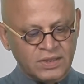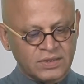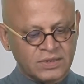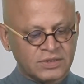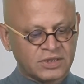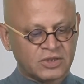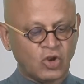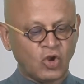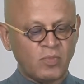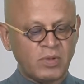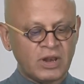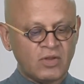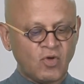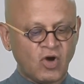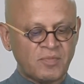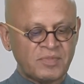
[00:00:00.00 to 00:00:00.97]
the
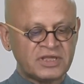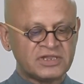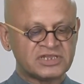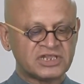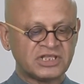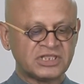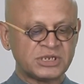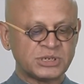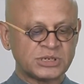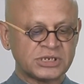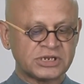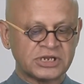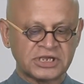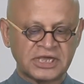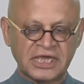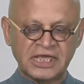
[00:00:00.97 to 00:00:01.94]
global warming signature,
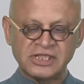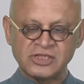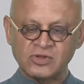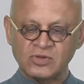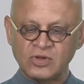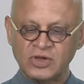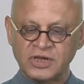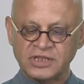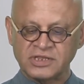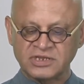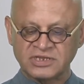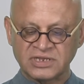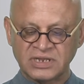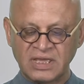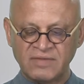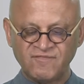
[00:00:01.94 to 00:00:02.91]
again to look at the
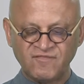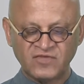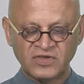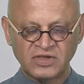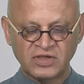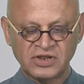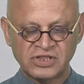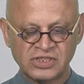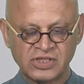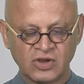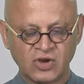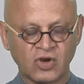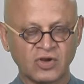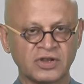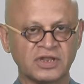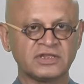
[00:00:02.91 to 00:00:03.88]
same figure in the
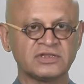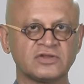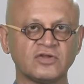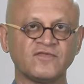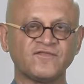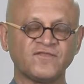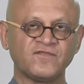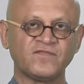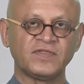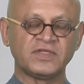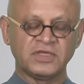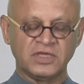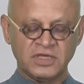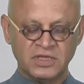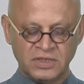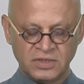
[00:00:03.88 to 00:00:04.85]
context of
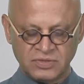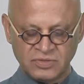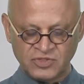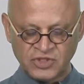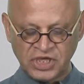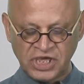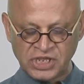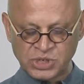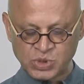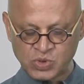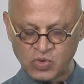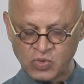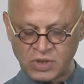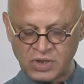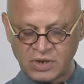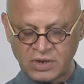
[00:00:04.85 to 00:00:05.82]
the change
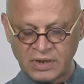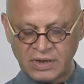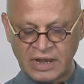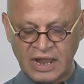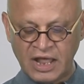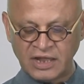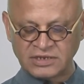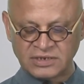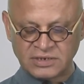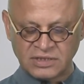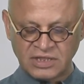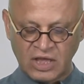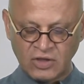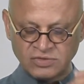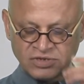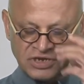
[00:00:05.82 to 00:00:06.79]
over last
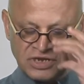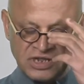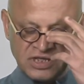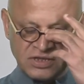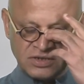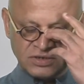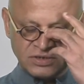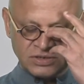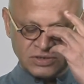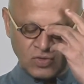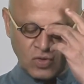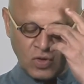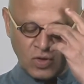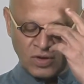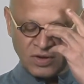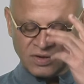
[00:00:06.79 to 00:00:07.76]
1000 years
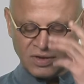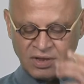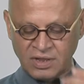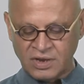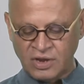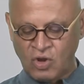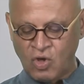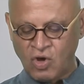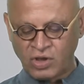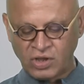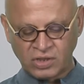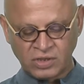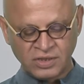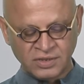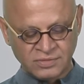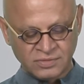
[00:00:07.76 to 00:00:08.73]
or
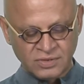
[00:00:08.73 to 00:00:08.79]
longer,